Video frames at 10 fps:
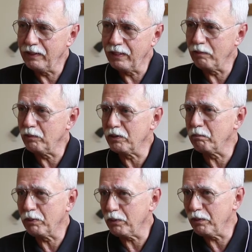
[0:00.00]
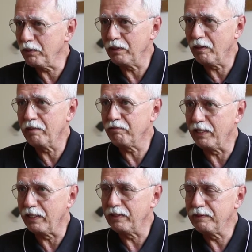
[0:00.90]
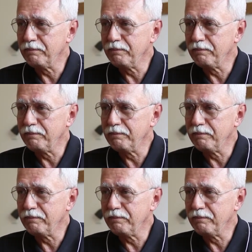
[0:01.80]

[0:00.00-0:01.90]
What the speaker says: I was appalled and horrified.